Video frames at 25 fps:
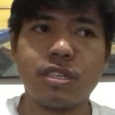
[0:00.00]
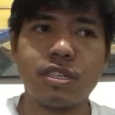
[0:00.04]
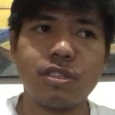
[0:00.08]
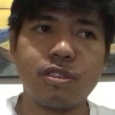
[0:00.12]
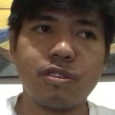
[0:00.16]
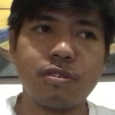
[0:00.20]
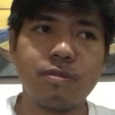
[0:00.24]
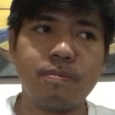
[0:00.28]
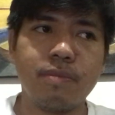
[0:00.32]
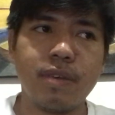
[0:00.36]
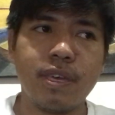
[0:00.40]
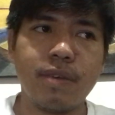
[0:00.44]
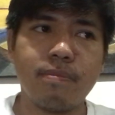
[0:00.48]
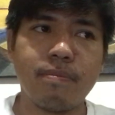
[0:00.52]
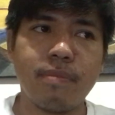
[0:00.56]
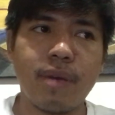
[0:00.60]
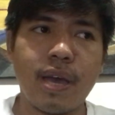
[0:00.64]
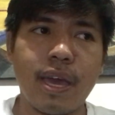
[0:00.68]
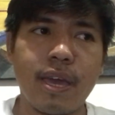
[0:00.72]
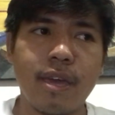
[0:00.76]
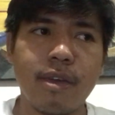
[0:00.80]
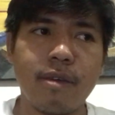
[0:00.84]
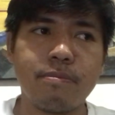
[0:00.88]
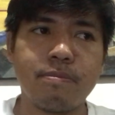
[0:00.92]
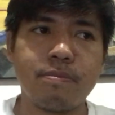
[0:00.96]
to be
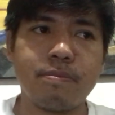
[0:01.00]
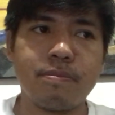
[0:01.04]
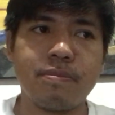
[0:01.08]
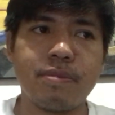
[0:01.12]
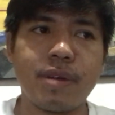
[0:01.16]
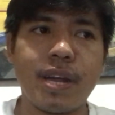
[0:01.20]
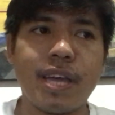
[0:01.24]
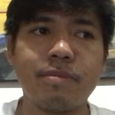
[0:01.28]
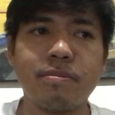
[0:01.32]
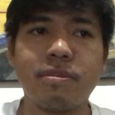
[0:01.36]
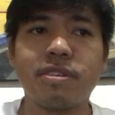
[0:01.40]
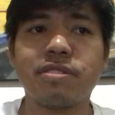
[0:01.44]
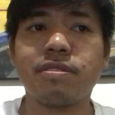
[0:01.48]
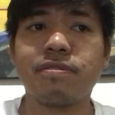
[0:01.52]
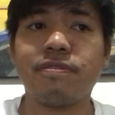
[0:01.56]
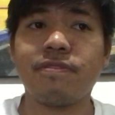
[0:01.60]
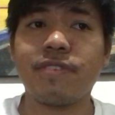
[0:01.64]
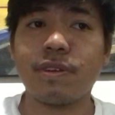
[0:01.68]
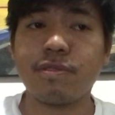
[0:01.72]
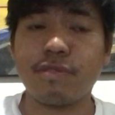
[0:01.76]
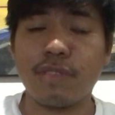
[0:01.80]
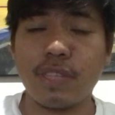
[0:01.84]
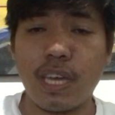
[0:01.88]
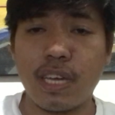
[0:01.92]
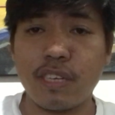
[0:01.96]
my primary
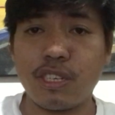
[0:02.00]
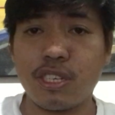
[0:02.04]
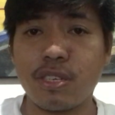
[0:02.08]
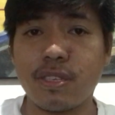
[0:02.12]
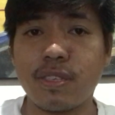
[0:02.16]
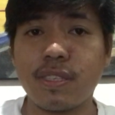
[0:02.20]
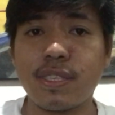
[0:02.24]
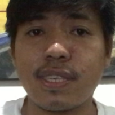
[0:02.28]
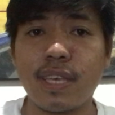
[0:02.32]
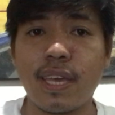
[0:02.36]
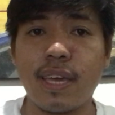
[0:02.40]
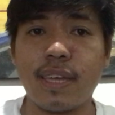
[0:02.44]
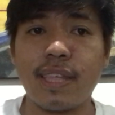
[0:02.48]
foundations